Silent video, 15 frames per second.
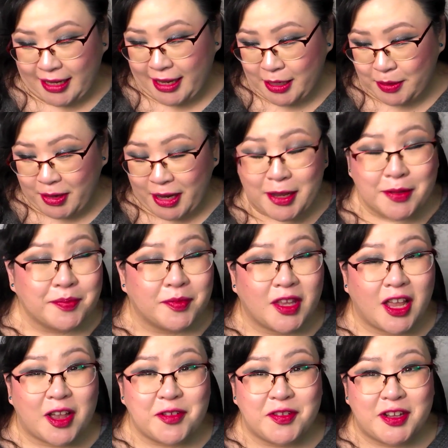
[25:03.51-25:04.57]
anyway,
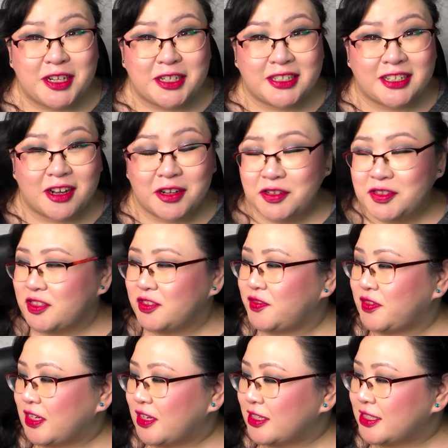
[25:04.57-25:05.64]
I finished Yakuza
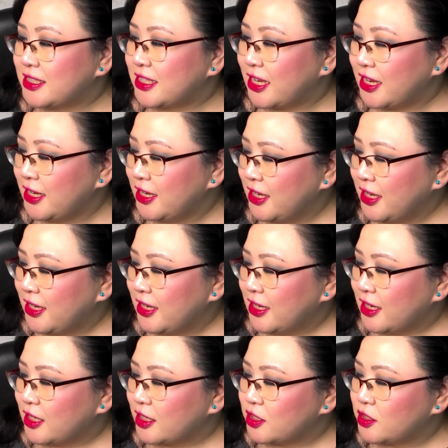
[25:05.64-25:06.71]
Fiance,
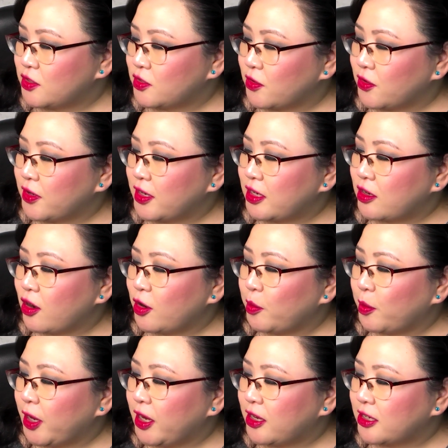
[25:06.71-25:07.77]
a story and
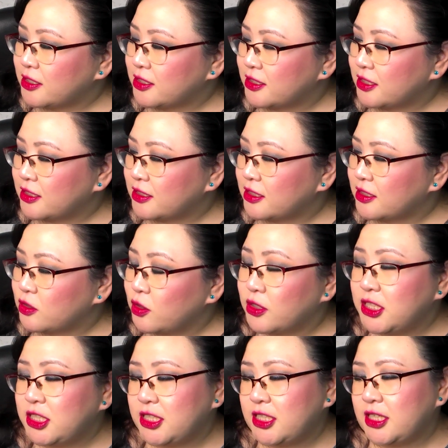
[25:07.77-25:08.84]
art by Asuka
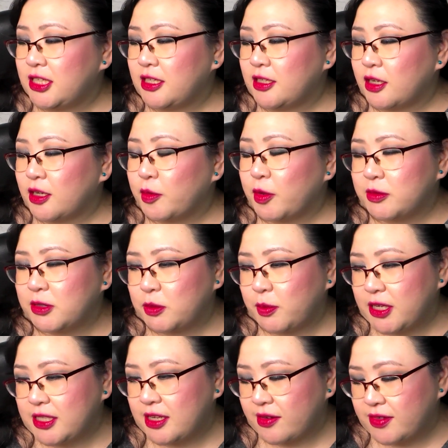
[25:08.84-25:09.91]
Konishi, uh, published
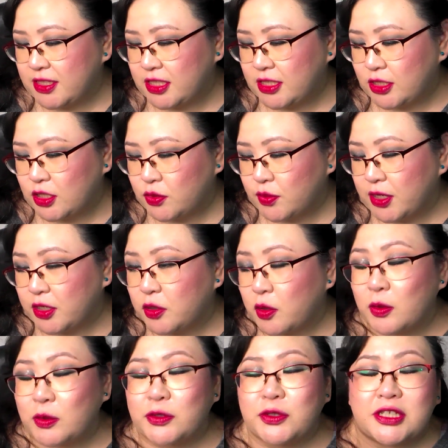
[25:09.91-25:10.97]
by Seven Seas, rated
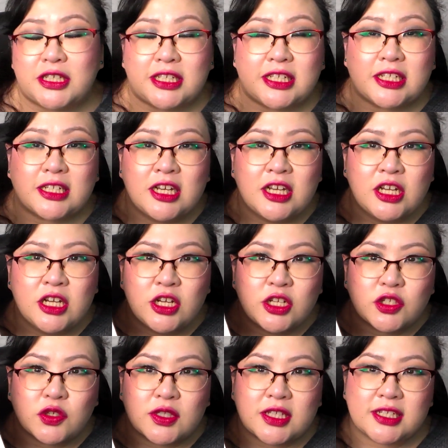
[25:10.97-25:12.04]
older teen.
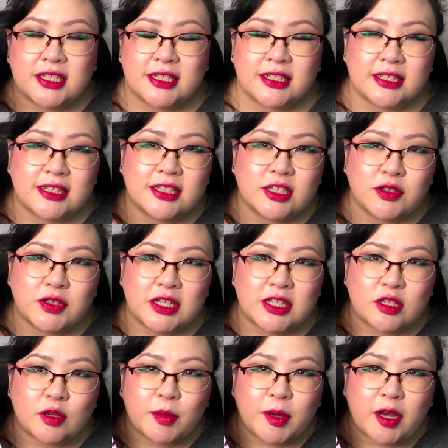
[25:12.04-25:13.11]
So this is a
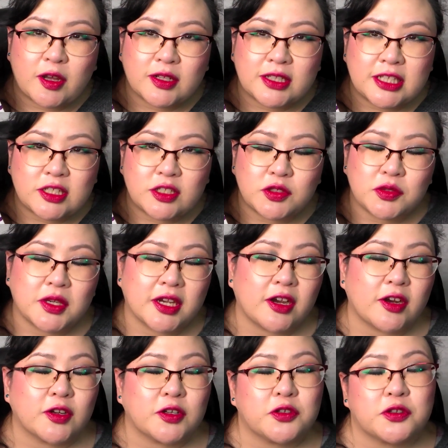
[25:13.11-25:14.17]
series about these two
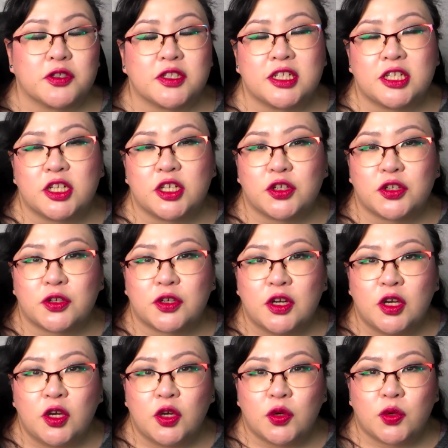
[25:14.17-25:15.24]
characters here
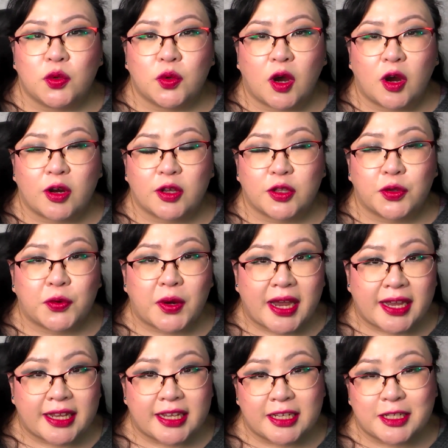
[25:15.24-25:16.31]
who are the
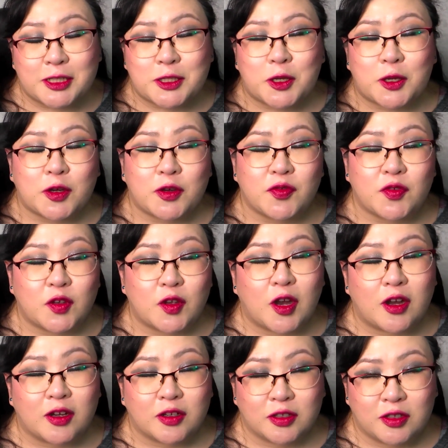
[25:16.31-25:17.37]
grandkids of
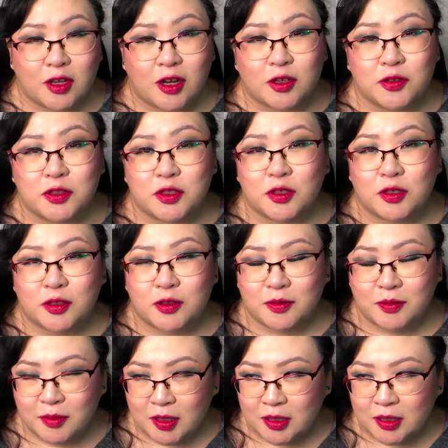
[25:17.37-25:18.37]
Yakuza